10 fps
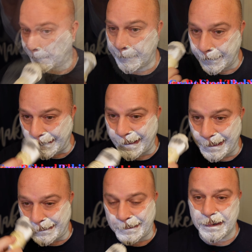well,
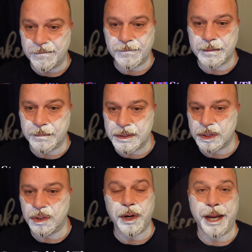last shave, it was
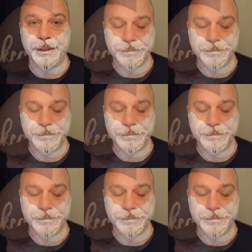great.